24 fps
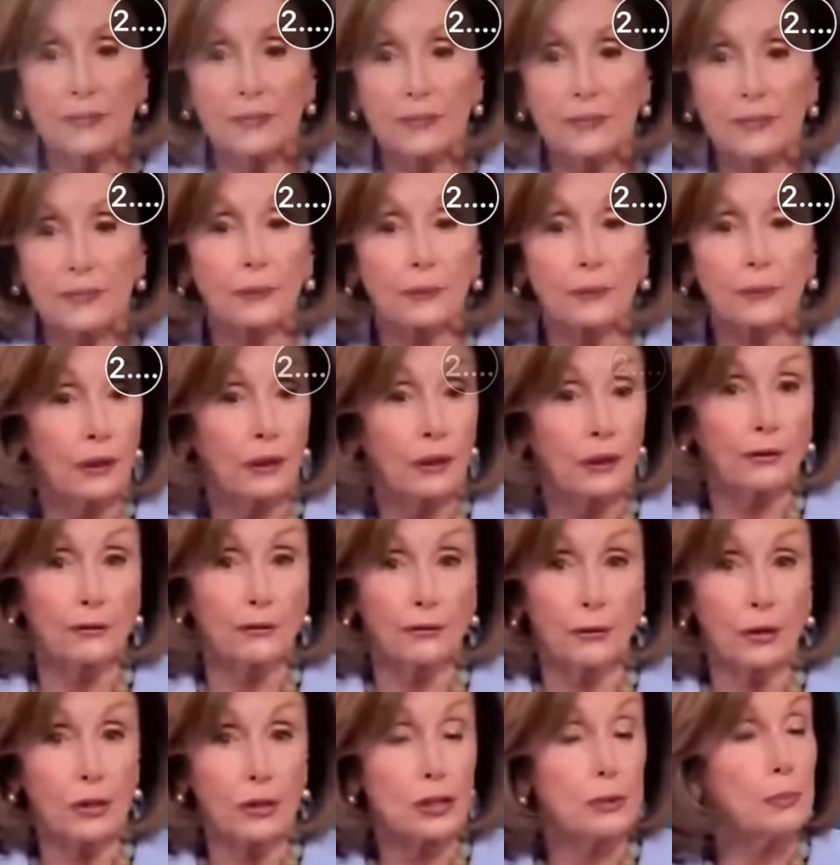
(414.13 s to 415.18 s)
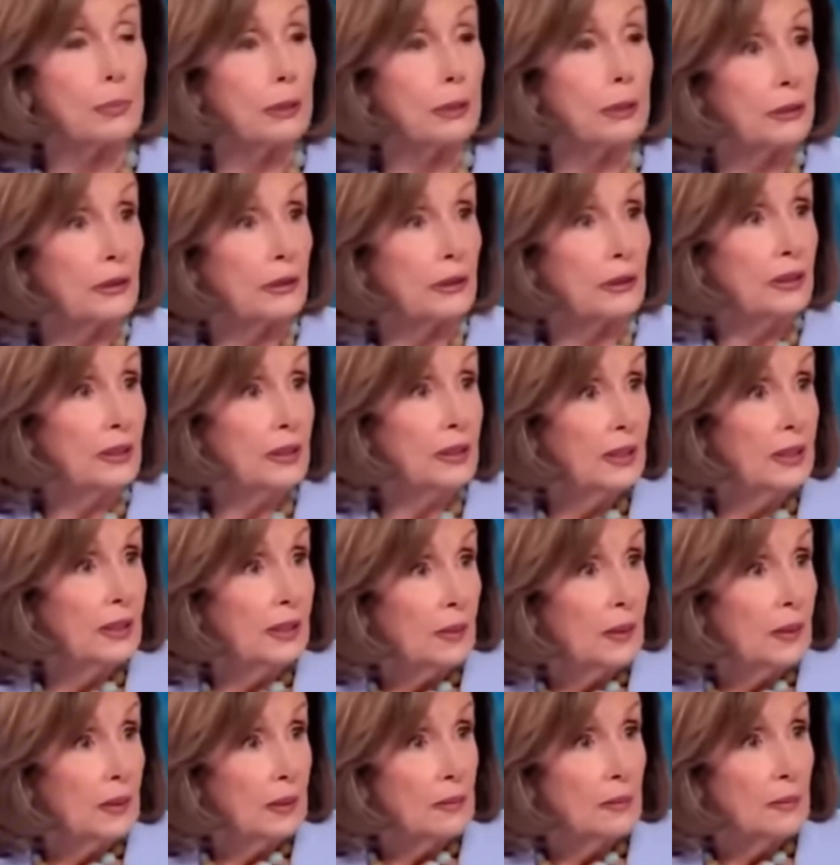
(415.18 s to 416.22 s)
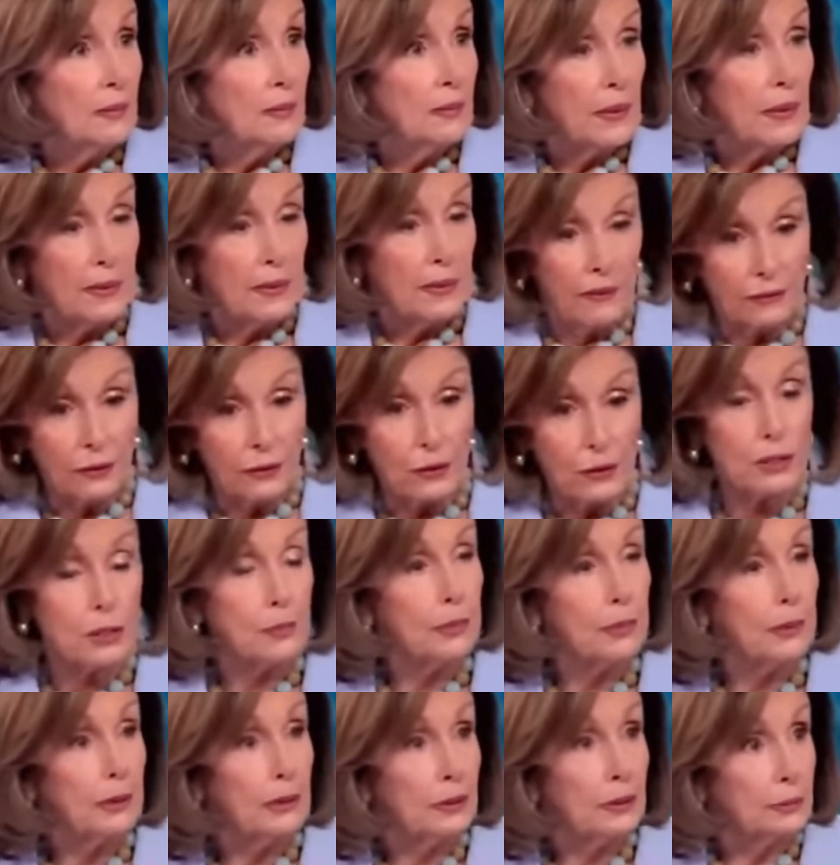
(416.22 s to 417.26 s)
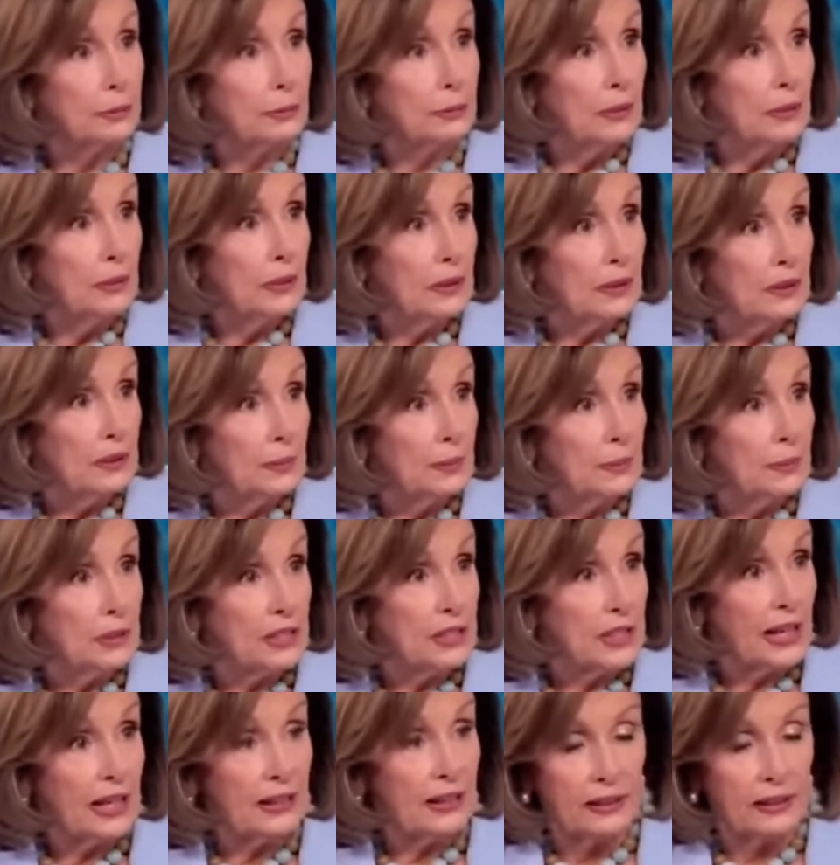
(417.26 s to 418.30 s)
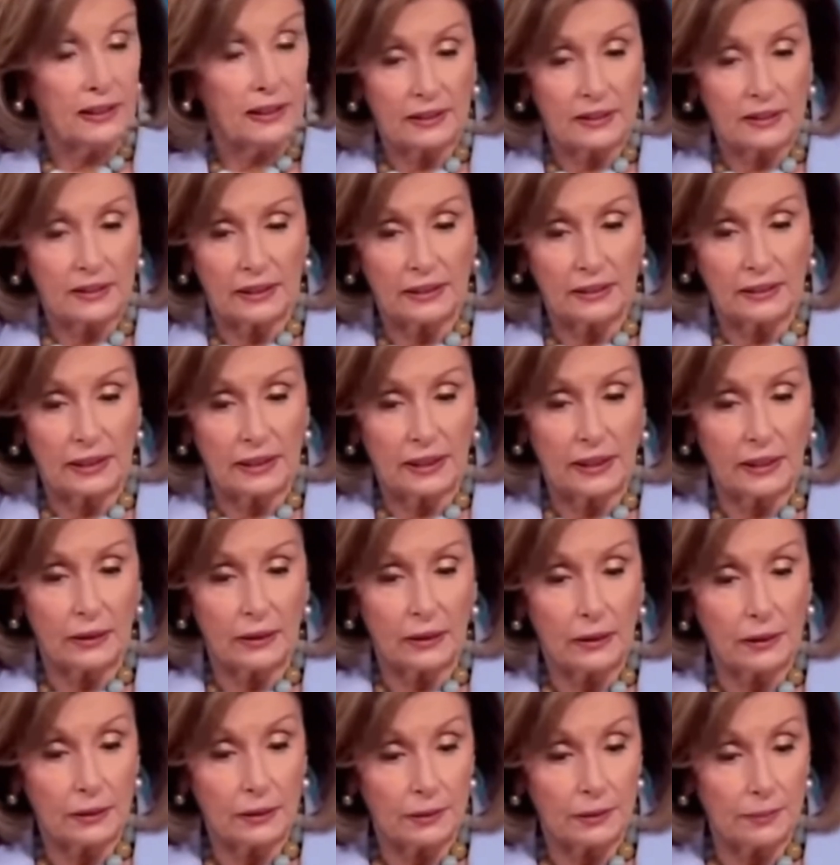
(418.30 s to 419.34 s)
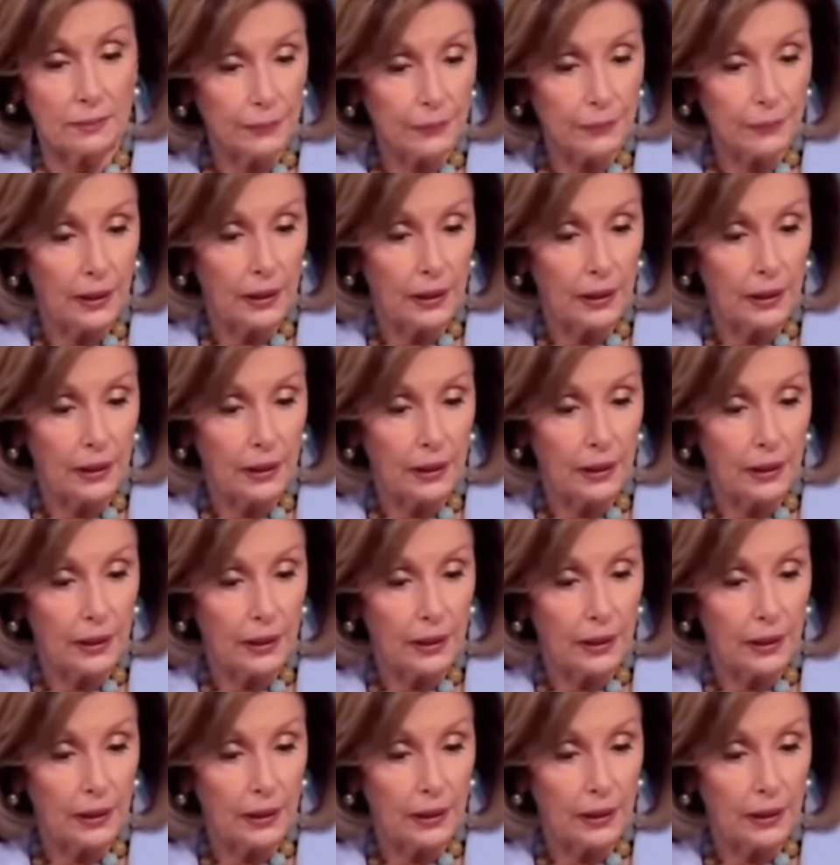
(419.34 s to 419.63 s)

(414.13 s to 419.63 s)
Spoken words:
Well, the first bill that protect our